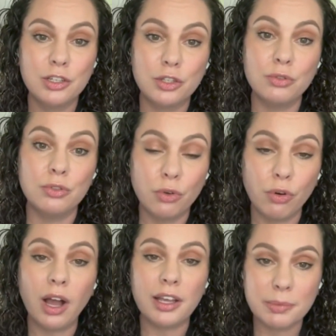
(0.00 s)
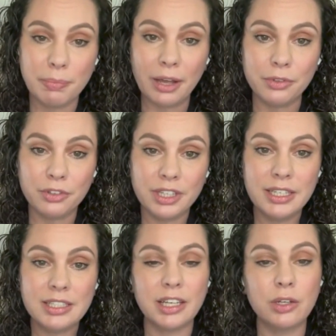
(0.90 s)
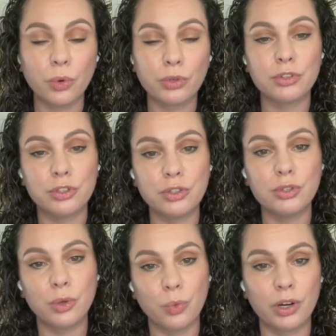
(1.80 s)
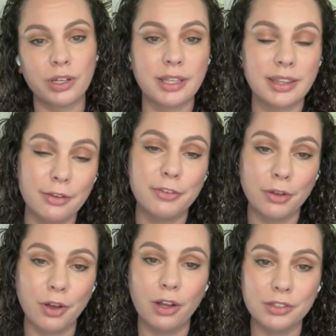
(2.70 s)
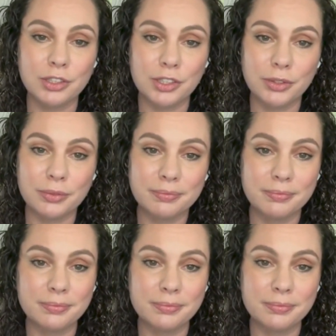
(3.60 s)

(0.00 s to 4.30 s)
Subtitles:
to cross boundaries in order to do the work that they feel called to do.